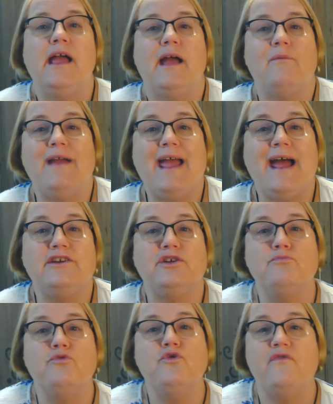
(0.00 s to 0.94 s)
and we had
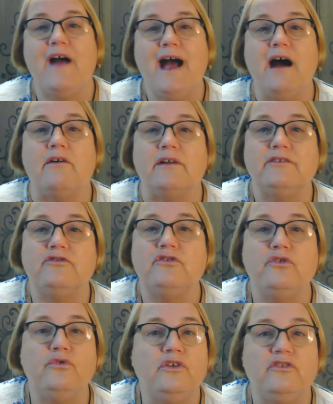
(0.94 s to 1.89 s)
to move out as
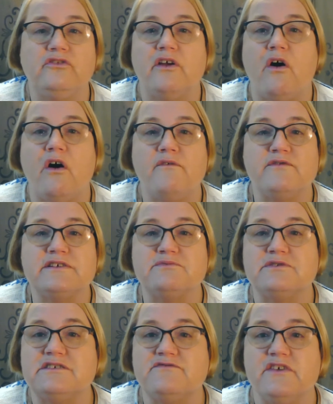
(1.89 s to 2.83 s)
soon as the office
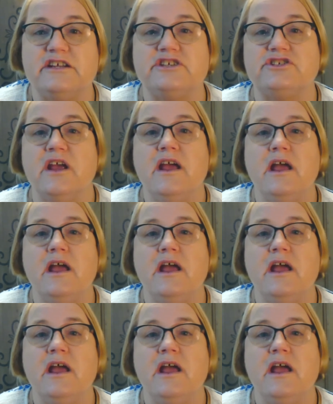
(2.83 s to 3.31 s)
was finished.